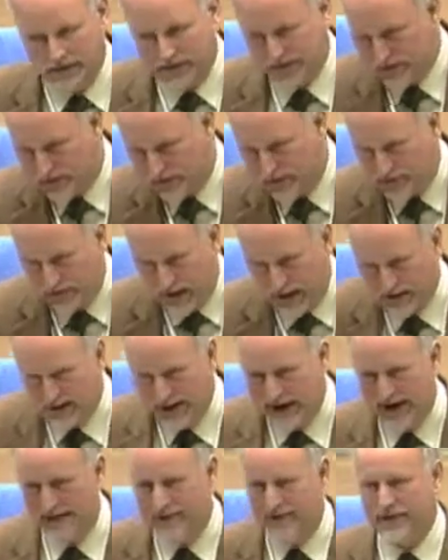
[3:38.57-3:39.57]
So far,
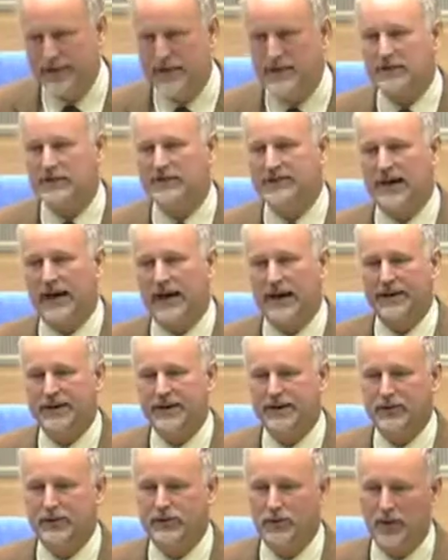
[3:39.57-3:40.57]
every society
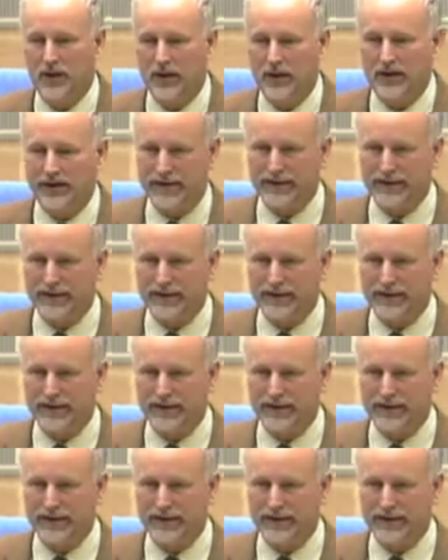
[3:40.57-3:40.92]
in the world